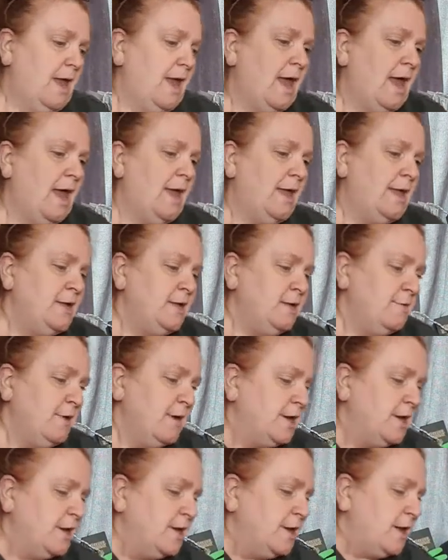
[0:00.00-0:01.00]
And you are
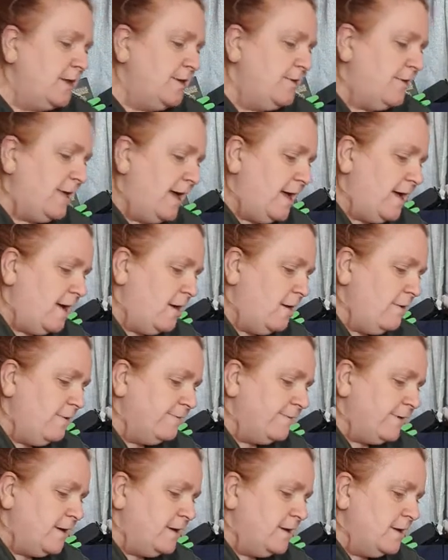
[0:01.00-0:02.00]
going to glue that
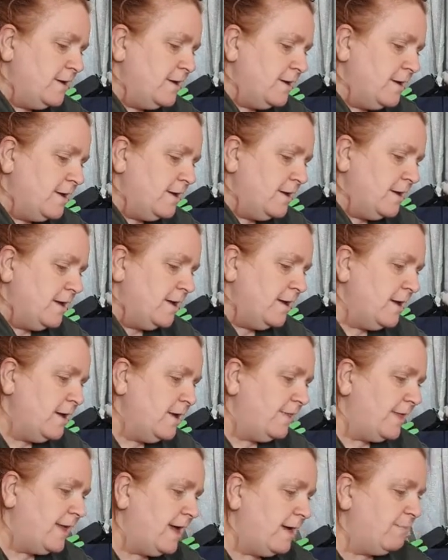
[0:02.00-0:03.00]
over
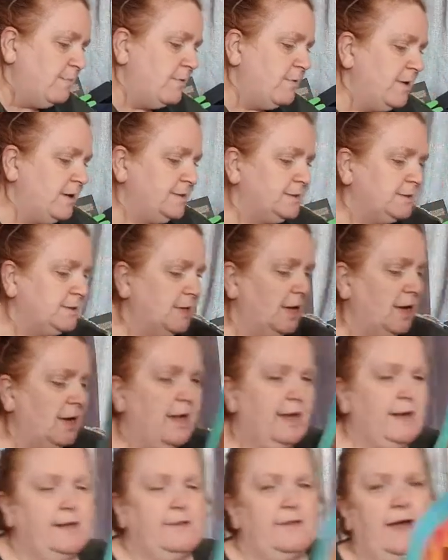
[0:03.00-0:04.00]
the handprint
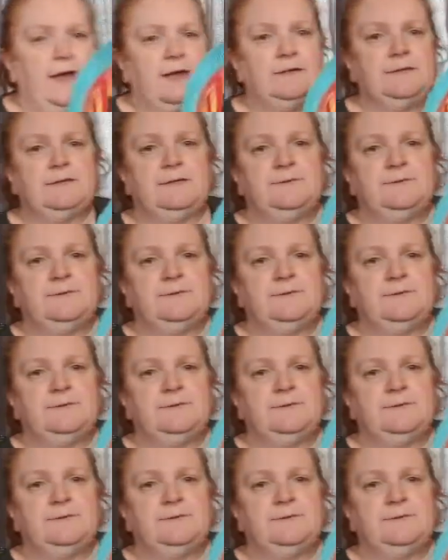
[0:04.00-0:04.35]
like that.